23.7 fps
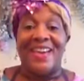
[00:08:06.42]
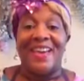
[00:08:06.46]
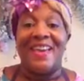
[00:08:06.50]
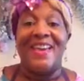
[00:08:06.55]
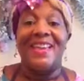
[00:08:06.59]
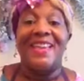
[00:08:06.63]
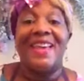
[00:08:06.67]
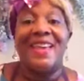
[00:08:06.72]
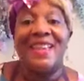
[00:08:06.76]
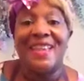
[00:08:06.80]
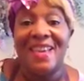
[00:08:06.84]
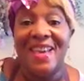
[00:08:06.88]

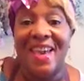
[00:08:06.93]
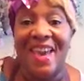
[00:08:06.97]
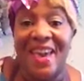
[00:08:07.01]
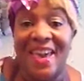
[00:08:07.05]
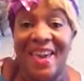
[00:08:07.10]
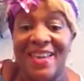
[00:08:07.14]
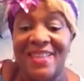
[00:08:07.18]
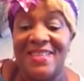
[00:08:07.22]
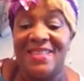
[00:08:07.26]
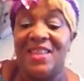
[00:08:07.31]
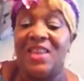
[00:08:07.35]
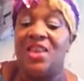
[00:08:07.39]
In any
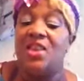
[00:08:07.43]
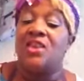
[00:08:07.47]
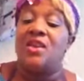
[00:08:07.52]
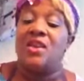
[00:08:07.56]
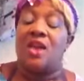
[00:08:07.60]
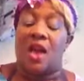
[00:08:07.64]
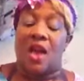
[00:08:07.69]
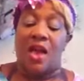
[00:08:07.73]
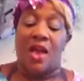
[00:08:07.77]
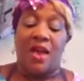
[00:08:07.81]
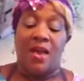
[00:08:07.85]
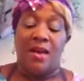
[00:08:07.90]
case,
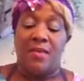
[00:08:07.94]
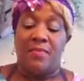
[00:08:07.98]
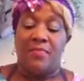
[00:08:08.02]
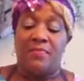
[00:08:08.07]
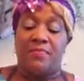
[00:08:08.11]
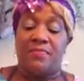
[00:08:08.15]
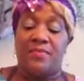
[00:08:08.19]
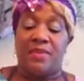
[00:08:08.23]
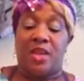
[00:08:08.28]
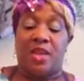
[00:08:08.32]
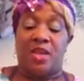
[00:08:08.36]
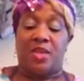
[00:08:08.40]

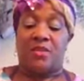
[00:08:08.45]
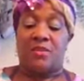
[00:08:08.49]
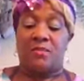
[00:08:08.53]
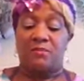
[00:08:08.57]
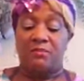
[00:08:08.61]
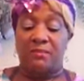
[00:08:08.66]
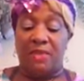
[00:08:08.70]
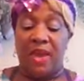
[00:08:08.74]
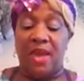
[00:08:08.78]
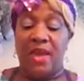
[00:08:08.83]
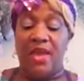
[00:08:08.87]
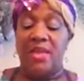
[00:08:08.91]

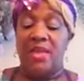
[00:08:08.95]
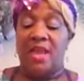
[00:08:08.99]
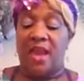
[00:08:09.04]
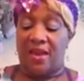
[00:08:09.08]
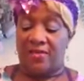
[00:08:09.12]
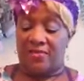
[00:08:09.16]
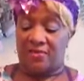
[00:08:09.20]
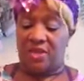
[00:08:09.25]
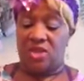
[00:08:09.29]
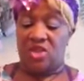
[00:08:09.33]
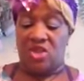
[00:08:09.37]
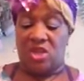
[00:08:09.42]
men
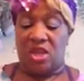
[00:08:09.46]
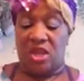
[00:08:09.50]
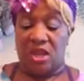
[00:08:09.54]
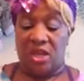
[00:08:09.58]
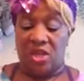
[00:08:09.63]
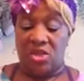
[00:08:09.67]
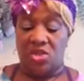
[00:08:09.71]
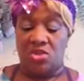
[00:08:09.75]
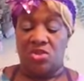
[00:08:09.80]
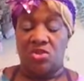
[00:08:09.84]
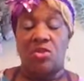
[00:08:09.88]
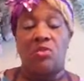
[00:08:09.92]
have to
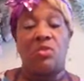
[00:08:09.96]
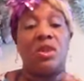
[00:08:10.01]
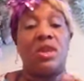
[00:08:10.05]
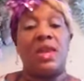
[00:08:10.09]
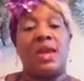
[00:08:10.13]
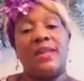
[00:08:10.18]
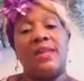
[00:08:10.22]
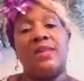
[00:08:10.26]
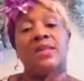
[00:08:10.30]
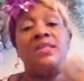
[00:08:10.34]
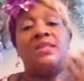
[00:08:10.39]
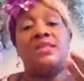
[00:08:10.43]
change. And so a
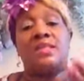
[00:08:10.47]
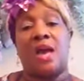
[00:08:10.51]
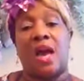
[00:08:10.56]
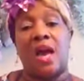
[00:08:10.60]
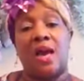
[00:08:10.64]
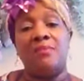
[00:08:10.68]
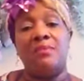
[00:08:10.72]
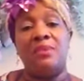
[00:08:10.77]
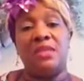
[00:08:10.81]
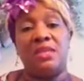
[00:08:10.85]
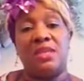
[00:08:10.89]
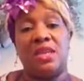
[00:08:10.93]
lot of these
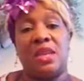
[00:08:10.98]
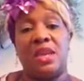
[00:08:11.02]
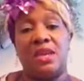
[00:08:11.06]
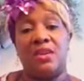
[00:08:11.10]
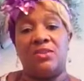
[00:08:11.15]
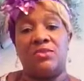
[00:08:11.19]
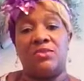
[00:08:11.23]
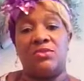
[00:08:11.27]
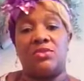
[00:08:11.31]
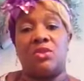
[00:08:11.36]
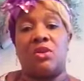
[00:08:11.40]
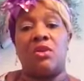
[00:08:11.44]

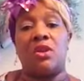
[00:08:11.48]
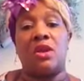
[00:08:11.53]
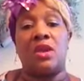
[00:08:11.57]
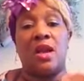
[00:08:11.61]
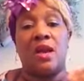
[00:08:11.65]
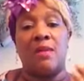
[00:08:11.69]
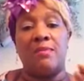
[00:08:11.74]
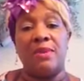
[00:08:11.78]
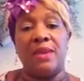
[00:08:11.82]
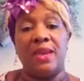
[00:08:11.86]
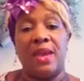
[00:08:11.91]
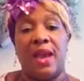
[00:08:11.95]
commentators are
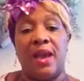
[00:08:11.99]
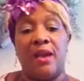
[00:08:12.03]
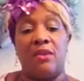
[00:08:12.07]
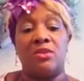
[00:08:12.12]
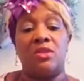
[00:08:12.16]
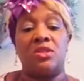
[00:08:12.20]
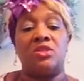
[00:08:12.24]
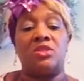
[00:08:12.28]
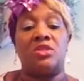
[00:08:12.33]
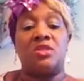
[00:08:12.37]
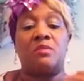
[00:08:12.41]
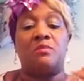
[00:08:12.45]
coming
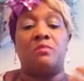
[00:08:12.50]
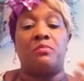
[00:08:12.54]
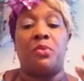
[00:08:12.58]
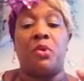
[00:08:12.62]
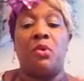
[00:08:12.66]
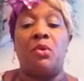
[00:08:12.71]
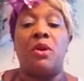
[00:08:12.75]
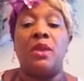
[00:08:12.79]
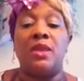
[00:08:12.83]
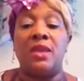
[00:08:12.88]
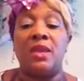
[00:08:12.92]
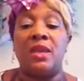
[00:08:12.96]
out and
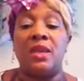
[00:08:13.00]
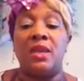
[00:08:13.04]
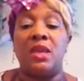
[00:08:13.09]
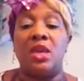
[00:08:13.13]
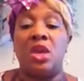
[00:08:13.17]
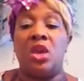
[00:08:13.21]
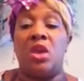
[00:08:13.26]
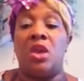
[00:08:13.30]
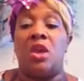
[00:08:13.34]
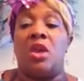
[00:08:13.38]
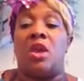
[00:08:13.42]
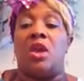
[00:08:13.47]
supporting,
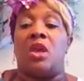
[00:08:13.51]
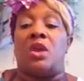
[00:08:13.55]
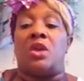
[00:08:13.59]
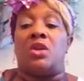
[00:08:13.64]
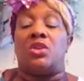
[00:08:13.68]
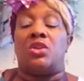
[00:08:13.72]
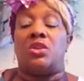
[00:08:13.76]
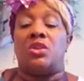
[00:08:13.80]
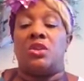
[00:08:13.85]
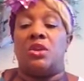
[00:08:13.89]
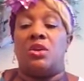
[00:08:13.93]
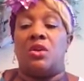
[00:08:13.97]

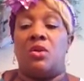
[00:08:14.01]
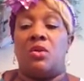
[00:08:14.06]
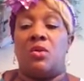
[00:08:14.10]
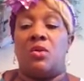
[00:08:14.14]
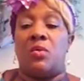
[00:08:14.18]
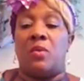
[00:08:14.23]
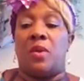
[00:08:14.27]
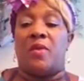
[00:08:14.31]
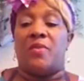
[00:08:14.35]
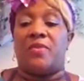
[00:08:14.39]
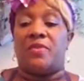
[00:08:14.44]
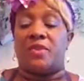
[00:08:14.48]
you
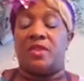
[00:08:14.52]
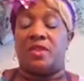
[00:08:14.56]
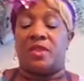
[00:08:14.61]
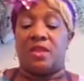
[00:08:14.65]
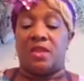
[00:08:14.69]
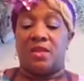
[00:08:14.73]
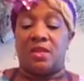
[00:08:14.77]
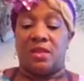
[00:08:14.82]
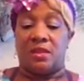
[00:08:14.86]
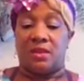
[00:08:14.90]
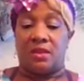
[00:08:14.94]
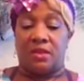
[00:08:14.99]
know,
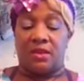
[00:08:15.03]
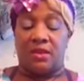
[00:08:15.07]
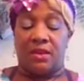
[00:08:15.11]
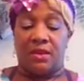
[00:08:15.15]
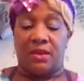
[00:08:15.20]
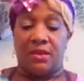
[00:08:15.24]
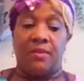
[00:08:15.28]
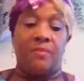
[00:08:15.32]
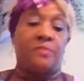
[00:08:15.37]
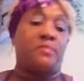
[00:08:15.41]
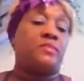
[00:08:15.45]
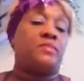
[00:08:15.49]

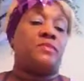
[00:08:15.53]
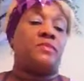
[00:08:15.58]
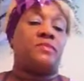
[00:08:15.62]
the